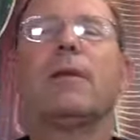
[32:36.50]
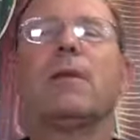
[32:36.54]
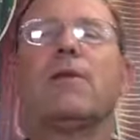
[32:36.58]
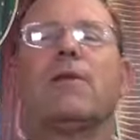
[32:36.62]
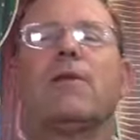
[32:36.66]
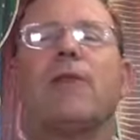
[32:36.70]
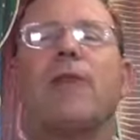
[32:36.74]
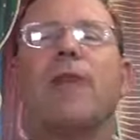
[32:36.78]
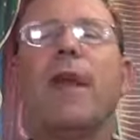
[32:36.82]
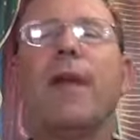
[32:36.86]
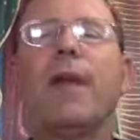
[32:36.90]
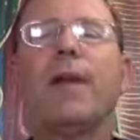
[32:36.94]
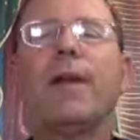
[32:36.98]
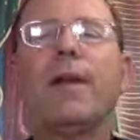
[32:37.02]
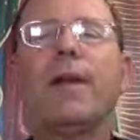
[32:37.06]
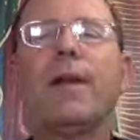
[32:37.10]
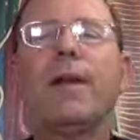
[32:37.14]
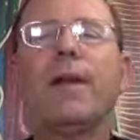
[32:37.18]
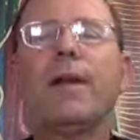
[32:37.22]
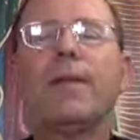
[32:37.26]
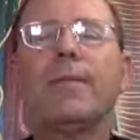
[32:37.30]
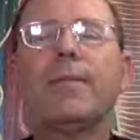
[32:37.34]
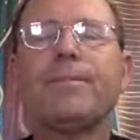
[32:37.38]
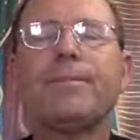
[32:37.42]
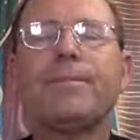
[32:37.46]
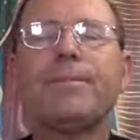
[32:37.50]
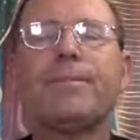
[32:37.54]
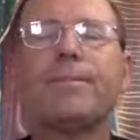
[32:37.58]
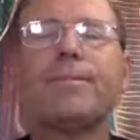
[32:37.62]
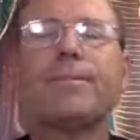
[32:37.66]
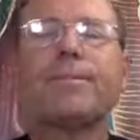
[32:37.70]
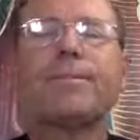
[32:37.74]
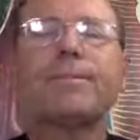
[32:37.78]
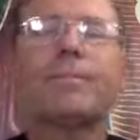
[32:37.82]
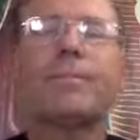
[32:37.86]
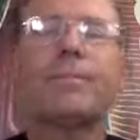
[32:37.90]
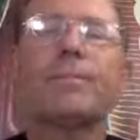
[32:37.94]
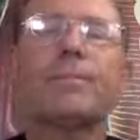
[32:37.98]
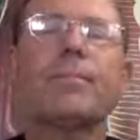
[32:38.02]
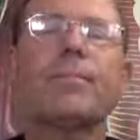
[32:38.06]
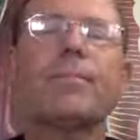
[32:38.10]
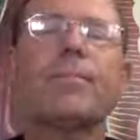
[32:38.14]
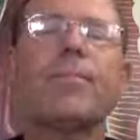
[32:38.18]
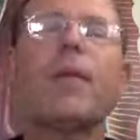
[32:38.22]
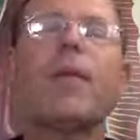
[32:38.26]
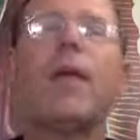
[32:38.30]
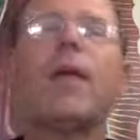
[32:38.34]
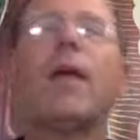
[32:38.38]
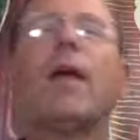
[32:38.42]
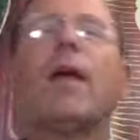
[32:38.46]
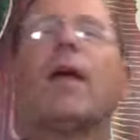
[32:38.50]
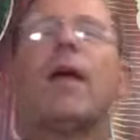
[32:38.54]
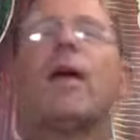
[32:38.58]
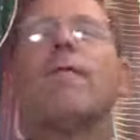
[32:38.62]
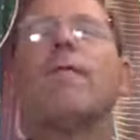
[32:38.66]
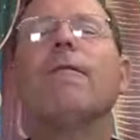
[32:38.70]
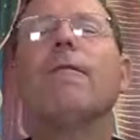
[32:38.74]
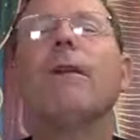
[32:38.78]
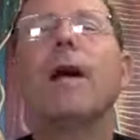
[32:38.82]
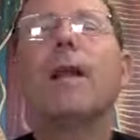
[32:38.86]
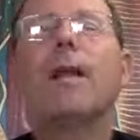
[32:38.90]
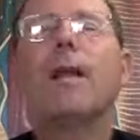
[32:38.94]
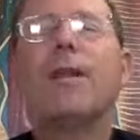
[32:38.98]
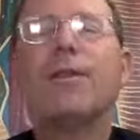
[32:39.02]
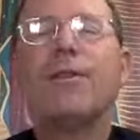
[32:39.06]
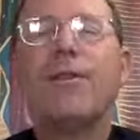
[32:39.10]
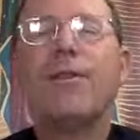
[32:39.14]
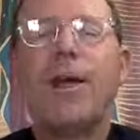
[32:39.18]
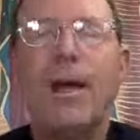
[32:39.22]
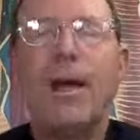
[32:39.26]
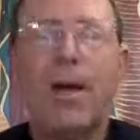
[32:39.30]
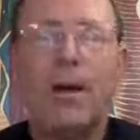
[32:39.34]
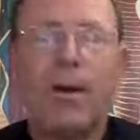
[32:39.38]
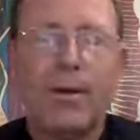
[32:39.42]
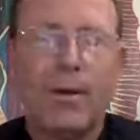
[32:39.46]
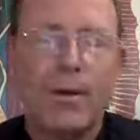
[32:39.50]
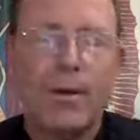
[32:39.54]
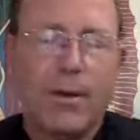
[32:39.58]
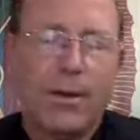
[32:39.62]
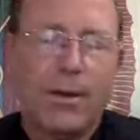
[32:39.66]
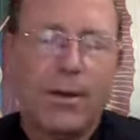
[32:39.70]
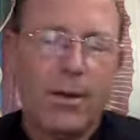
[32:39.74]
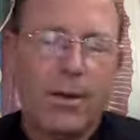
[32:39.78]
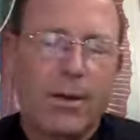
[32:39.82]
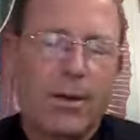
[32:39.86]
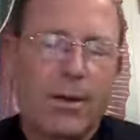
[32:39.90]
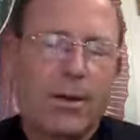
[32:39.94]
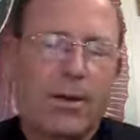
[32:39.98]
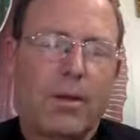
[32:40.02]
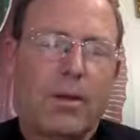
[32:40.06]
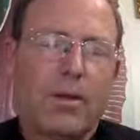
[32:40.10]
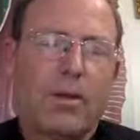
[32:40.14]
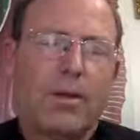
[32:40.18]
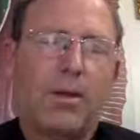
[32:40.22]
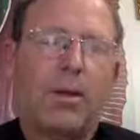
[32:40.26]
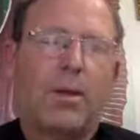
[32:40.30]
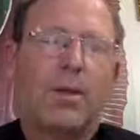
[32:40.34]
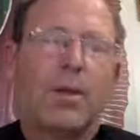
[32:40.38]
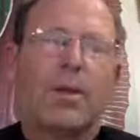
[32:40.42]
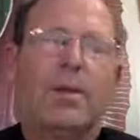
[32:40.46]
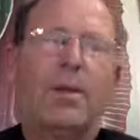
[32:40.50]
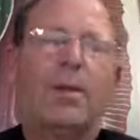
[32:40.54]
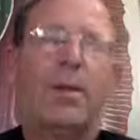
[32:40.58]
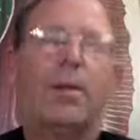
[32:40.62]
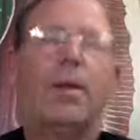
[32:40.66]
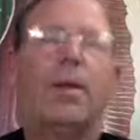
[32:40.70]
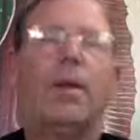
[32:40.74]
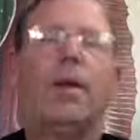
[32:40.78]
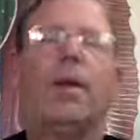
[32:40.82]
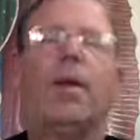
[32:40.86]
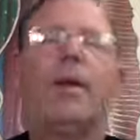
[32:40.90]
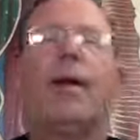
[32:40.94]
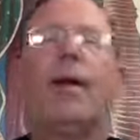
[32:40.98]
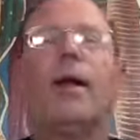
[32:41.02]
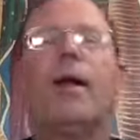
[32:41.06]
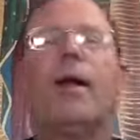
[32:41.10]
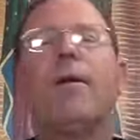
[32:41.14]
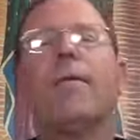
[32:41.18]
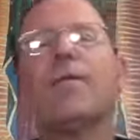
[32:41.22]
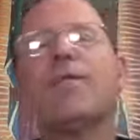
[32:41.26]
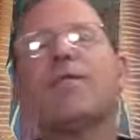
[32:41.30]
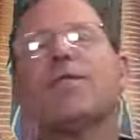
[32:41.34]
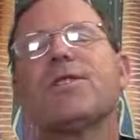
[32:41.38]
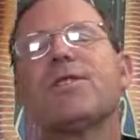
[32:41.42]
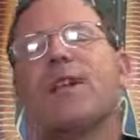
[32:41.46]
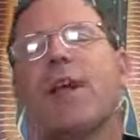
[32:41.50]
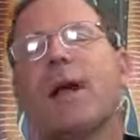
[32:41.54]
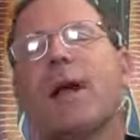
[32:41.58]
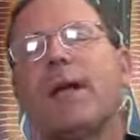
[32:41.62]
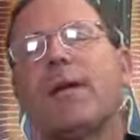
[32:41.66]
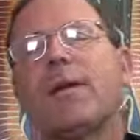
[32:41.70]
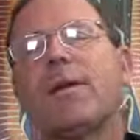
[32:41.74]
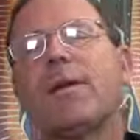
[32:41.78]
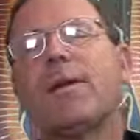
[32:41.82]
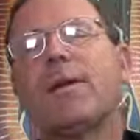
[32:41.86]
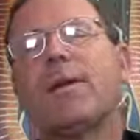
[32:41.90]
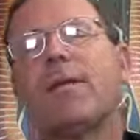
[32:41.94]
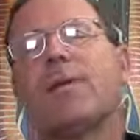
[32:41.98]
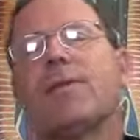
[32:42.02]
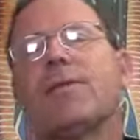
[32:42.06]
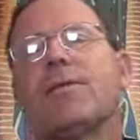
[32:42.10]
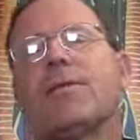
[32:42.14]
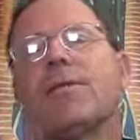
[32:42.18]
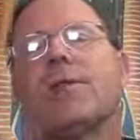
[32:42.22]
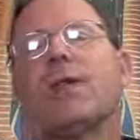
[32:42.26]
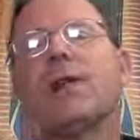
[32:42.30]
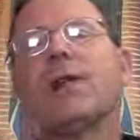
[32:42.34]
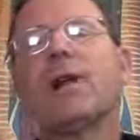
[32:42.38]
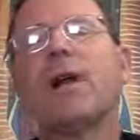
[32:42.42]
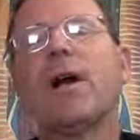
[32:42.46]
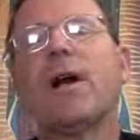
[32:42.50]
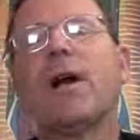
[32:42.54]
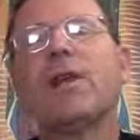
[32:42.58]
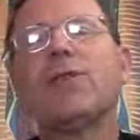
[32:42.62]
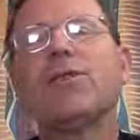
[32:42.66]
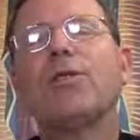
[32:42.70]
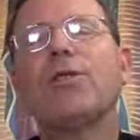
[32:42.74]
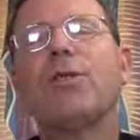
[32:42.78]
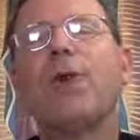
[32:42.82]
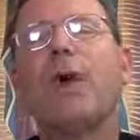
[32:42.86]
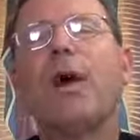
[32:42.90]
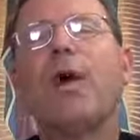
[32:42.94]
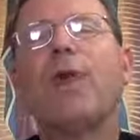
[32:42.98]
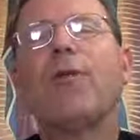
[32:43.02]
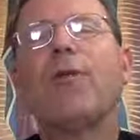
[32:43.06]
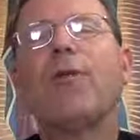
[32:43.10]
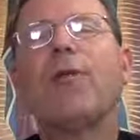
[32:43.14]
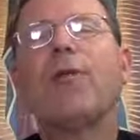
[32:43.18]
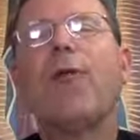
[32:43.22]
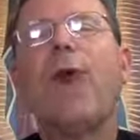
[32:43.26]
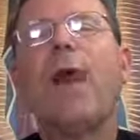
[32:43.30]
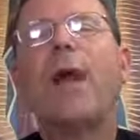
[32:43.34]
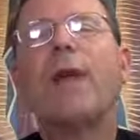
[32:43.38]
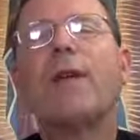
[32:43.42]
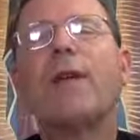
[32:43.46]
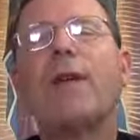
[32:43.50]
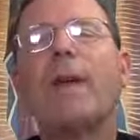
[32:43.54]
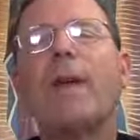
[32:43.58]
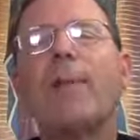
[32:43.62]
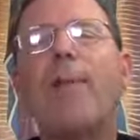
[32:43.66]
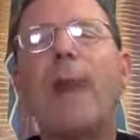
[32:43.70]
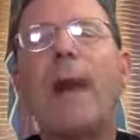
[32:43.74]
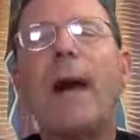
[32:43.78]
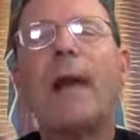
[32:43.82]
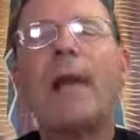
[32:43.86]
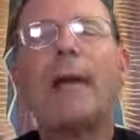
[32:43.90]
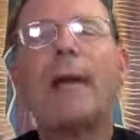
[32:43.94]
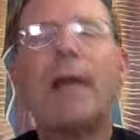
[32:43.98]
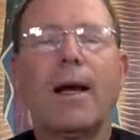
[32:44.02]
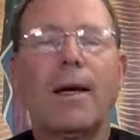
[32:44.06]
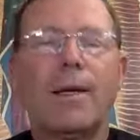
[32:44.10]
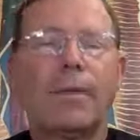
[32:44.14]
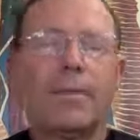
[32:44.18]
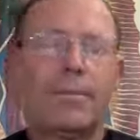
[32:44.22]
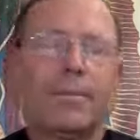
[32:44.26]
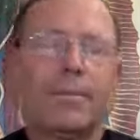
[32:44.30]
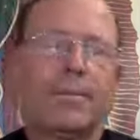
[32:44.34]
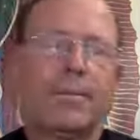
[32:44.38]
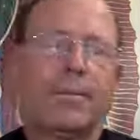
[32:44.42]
Stanley volunteered and he was sent to the country of Guatemala.